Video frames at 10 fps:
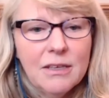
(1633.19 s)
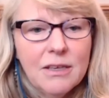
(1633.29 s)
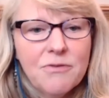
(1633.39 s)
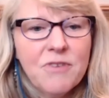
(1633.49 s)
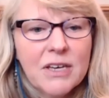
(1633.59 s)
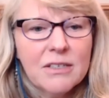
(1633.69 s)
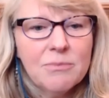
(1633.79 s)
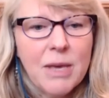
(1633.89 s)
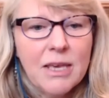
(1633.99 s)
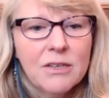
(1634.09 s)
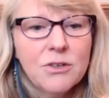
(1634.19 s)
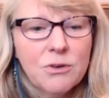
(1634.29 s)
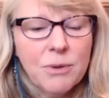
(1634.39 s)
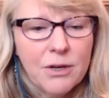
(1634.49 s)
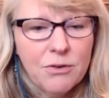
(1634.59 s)
effects may
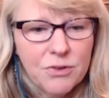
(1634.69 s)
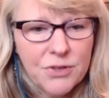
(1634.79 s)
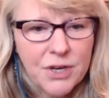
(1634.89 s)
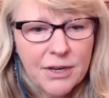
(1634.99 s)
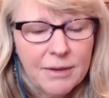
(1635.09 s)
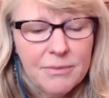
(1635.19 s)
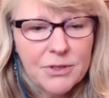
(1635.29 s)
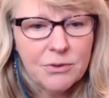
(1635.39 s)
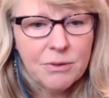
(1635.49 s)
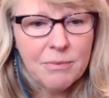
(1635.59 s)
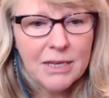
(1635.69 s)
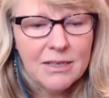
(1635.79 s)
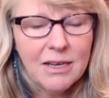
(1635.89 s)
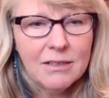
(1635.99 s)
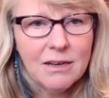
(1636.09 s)
integrate over time, so it may
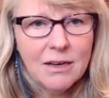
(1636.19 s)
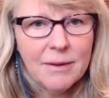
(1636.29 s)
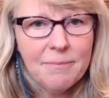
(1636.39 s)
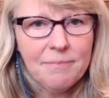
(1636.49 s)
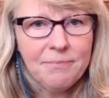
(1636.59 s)
take time.